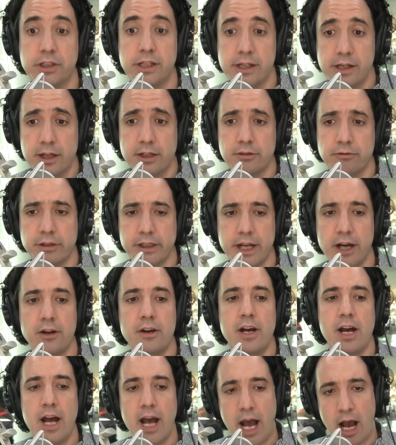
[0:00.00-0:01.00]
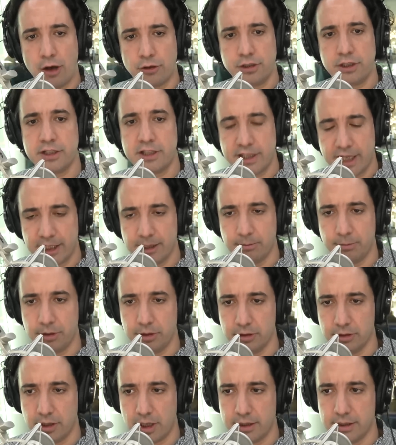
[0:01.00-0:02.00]
Guyana right now. How
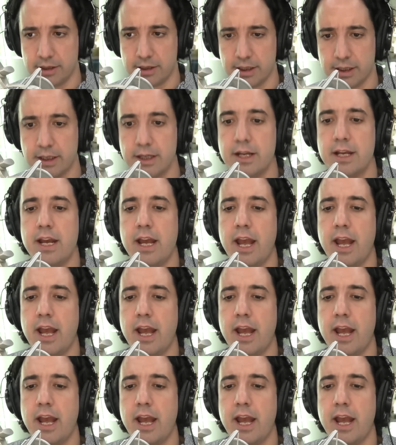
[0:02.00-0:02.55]
sustainable is it?